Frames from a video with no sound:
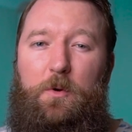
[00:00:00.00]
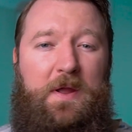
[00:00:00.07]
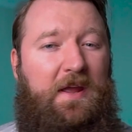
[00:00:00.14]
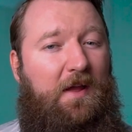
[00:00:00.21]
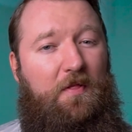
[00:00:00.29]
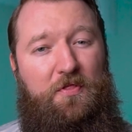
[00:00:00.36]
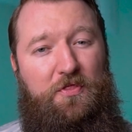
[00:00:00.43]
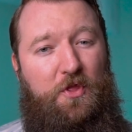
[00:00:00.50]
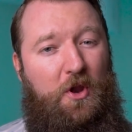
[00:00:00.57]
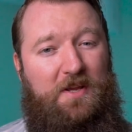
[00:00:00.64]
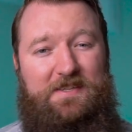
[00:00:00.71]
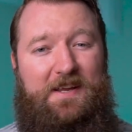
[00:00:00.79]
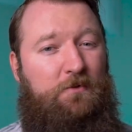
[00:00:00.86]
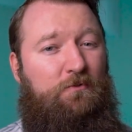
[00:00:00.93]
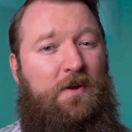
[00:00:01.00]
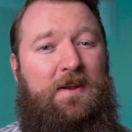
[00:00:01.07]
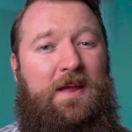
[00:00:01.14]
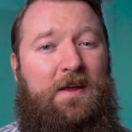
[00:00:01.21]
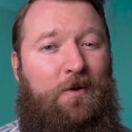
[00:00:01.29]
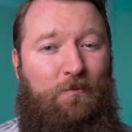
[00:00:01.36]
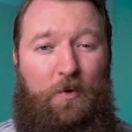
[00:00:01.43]
quick 30-second
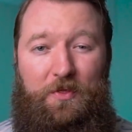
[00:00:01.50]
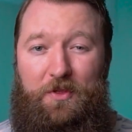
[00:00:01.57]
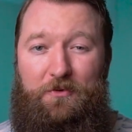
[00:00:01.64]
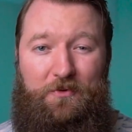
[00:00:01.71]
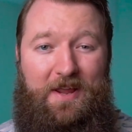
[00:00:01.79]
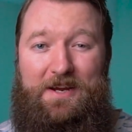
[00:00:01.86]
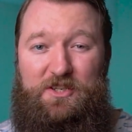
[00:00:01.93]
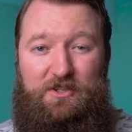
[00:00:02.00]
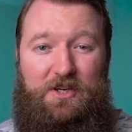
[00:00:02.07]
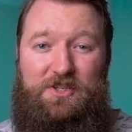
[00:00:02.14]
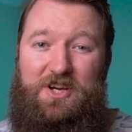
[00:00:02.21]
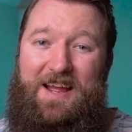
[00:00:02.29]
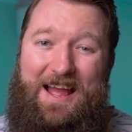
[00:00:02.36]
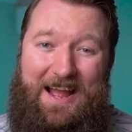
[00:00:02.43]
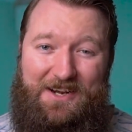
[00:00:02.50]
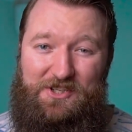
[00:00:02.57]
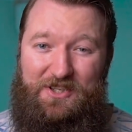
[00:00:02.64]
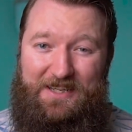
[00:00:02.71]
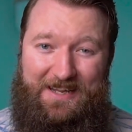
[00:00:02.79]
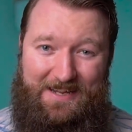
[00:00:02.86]
rundown of what the 3-act structure actually